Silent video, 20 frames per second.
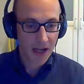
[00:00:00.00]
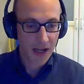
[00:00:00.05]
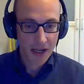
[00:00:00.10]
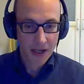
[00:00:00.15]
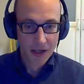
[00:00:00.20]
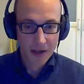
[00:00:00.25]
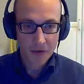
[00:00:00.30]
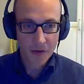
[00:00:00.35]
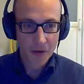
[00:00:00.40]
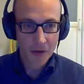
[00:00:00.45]

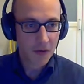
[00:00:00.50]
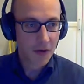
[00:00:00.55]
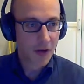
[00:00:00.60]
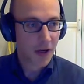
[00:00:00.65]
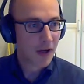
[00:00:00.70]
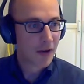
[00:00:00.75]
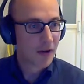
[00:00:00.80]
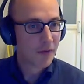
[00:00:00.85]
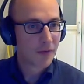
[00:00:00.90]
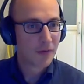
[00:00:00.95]

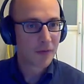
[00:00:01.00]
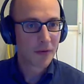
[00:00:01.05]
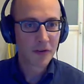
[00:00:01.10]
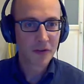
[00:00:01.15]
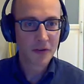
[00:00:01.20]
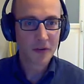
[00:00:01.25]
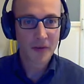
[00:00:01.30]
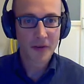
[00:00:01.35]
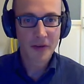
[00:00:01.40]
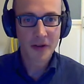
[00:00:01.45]
So
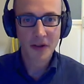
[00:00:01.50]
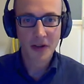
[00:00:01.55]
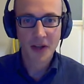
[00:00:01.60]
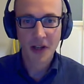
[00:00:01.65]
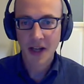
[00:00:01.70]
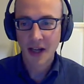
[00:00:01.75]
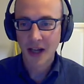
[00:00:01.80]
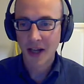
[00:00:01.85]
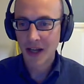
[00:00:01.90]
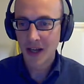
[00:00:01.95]
first of
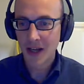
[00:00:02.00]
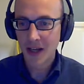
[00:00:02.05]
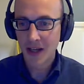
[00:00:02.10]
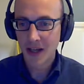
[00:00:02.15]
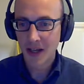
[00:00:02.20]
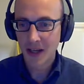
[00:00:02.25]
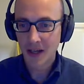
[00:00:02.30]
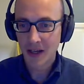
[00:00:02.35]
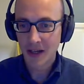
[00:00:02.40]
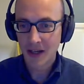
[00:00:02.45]
all,
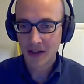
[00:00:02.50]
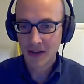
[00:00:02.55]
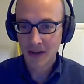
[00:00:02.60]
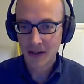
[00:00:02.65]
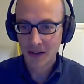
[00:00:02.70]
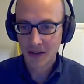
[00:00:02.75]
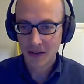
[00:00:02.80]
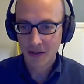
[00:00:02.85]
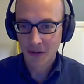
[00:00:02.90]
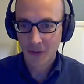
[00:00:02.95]

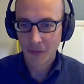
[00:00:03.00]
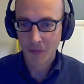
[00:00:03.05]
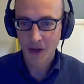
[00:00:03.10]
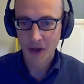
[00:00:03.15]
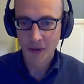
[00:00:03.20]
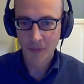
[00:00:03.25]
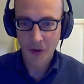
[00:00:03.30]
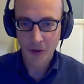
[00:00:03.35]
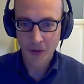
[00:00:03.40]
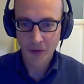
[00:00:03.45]
what
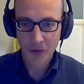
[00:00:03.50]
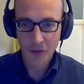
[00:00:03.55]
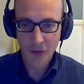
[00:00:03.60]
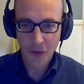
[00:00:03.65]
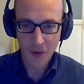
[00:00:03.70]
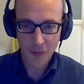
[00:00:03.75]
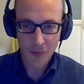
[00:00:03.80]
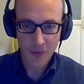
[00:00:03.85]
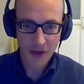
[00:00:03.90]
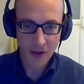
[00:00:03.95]
I'm going to
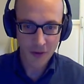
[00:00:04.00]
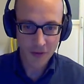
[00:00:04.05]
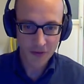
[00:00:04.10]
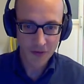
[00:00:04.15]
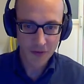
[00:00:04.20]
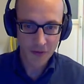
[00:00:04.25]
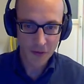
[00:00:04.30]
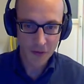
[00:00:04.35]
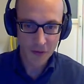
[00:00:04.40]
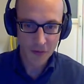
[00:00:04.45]
talk about.
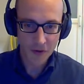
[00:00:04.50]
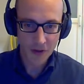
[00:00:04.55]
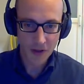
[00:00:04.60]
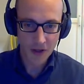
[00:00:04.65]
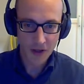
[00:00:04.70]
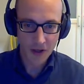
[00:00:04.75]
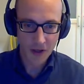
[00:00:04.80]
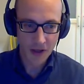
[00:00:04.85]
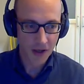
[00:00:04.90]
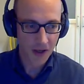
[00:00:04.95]
So
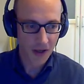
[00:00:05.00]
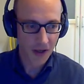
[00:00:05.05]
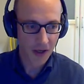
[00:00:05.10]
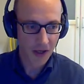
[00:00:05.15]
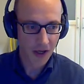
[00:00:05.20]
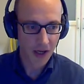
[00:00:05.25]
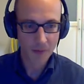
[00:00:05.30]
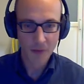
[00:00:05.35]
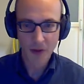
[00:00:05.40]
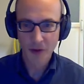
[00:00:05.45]

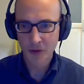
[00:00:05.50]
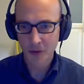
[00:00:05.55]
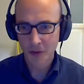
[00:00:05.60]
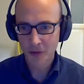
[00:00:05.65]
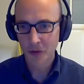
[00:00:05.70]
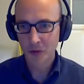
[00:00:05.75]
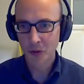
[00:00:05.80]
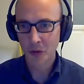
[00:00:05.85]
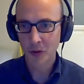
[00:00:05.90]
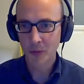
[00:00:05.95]
I'm not going
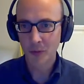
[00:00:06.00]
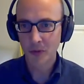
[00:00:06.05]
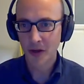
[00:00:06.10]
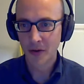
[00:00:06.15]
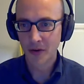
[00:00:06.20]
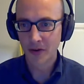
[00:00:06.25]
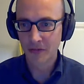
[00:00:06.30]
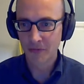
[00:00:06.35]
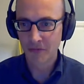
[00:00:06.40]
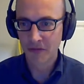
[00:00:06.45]
to talk
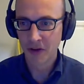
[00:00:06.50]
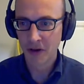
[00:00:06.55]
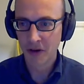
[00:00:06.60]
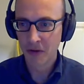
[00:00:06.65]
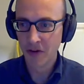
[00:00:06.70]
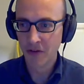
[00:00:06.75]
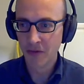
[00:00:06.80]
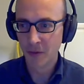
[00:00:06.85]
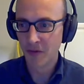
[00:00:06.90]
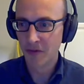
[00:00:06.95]
about
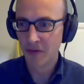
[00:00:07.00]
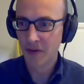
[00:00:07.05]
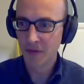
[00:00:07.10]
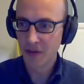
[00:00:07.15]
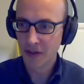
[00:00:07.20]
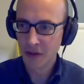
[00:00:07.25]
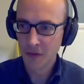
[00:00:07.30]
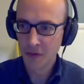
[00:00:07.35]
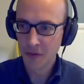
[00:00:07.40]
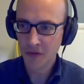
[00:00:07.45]
very
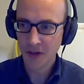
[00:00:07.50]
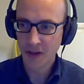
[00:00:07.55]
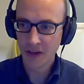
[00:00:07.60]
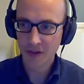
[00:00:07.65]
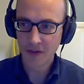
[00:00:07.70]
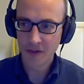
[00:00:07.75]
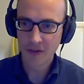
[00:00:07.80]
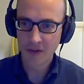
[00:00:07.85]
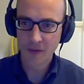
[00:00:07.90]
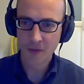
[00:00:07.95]
specific use
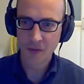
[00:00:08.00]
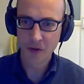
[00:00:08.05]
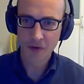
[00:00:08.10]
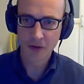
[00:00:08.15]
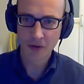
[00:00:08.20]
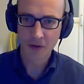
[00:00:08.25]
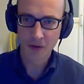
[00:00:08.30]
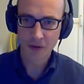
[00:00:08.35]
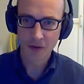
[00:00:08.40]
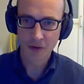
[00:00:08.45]
cases. I'm just
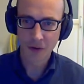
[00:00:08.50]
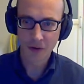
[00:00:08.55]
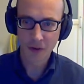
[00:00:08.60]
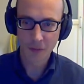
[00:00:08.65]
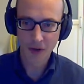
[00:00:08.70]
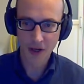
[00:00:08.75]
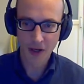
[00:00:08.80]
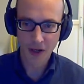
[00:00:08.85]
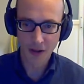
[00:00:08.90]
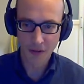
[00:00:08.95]
going to talk
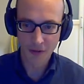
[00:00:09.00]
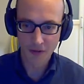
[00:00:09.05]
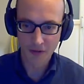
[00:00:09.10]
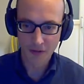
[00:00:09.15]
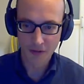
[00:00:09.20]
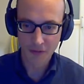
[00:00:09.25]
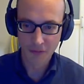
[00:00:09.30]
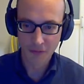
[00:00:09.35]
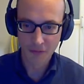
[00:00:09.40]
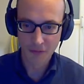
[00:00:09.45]
about
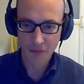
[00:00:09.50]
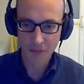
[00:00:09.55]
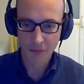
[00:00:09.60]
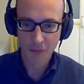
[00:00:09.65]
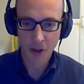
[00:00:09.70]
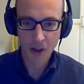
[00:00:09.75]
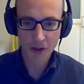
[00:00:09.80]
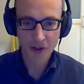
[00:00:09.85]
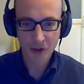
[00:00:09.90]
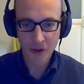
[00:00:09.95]

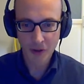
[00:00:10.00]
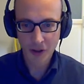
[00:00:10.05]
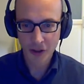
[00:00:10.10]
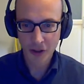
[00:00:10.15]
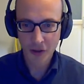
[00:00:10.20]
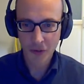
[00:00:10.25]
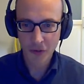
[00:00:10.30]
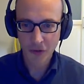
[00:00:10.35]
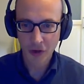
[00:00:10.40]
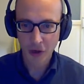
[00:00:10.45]
what you can
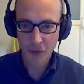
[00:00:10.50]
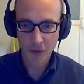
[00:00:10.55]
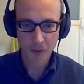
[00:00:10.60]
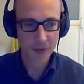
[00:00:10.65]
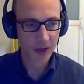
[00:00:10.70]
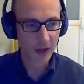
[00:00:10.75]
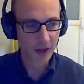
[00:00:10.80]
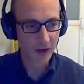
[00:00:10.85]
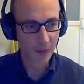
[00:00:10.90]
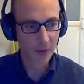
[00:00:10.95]
use
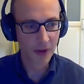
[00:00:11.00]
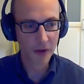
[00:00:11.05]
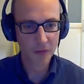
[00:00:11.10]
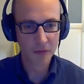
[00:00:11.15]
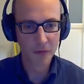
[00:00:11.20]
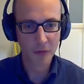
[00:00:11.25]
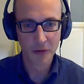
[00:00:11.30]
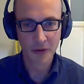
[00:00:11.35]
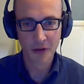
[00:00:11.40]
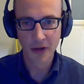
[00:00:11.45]
automated ML
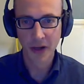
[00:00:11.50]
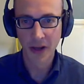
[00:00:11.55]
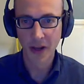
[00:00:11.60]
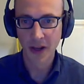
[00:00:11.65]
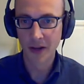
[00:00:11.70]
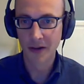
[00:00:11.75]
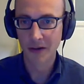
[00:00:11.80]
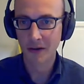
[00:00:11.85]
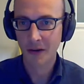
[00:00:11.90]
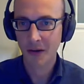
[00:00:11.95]
for
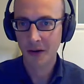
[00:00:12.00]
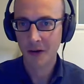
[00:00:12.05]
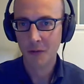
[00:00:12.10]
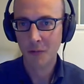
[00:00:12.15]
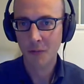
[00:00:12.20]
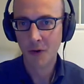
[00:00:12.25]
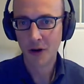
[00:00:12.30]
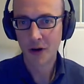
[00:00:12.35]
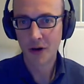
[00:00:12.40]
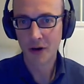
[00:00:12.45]
and
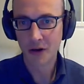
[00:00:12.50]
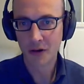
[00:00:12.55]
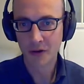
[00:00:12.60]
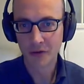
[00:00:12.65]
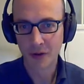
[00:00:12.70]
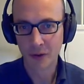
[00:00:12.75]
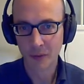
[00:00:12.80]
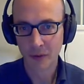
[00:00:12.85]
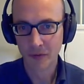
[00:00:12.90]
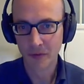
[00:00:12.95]
what are
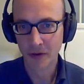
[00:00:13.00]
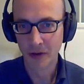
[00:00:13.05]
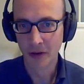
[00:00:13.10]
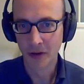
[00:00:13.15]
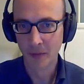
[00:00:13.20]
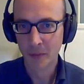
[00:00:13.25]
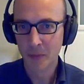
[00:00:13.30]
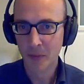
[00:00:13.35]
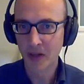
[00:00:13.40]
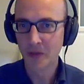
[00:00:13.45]
some of
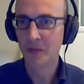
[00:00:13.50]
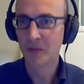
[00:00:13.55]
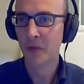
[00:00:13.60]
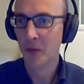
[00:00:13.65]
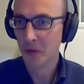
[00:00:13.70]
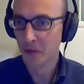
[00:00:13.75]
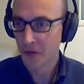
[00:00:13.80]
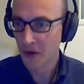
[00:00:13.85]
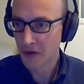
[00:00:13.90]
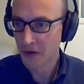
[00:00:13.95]
the
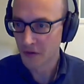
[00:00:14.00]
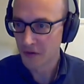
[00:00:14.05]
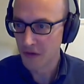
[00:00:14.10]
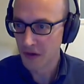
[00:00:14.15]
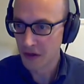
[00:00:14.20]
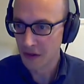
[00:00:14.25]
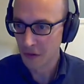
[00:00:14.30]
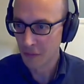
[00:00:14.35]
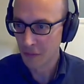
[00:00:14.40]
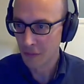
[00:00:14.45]
pitfalls I
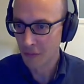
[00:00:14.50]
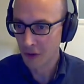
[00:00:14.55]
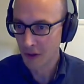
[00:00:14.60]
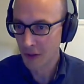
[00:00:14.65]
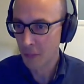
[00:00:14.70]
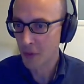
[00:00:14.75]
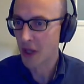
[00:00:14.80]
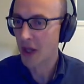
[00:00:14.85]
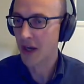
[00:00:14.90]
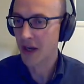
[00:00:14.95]
see when
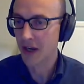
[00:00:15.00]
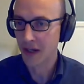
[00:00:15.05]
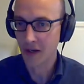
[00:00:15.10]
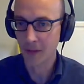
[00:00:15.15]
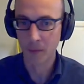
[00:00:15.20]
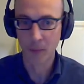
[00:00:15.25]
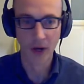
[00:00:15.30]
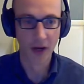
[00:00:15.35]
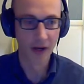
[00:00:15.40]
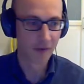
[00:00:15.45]
applying it in
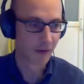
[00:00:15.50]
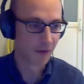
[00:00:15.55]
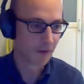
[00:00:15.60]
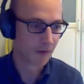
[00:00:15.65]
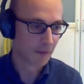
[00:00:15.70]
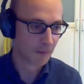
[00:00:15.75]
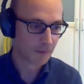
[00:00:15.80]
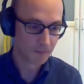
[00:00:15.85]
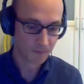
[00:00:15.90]
practice.